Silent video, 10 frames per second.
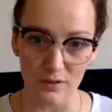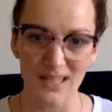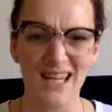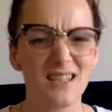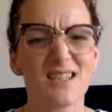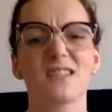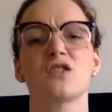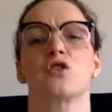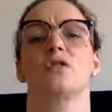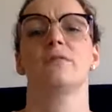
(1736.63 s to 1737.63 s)
Not as a
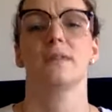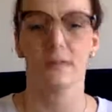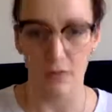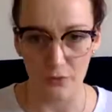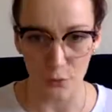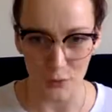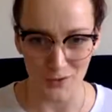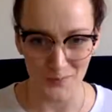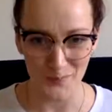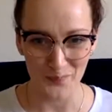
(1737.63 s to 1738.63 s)
servant, of course,
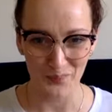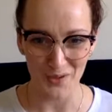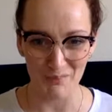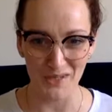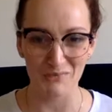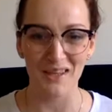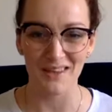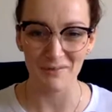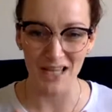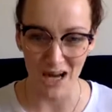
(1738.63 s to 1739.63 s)
but
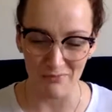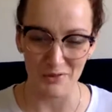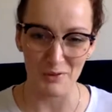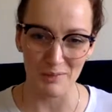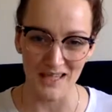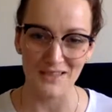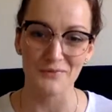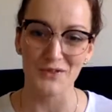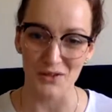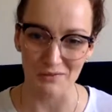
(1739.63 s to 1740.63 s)
we come from a place of
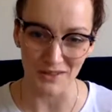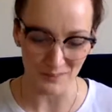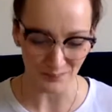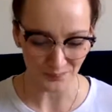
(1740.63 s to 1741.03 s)
service.